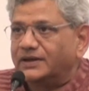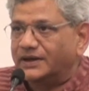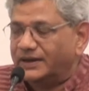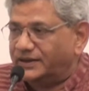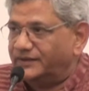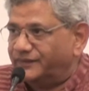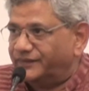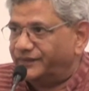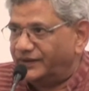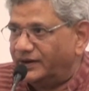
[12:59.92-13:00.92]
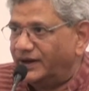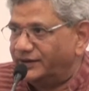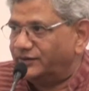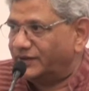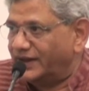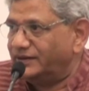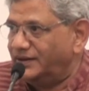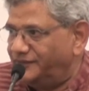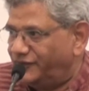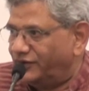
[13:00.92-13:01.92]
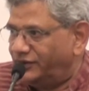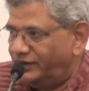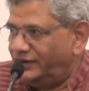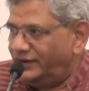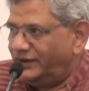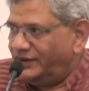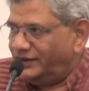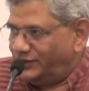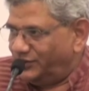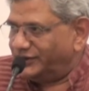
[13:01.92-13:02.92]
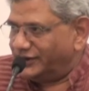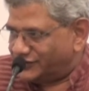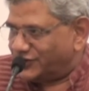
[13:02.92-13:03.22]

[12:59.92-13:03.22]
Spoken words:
Collective, I'd like to thank them for doing this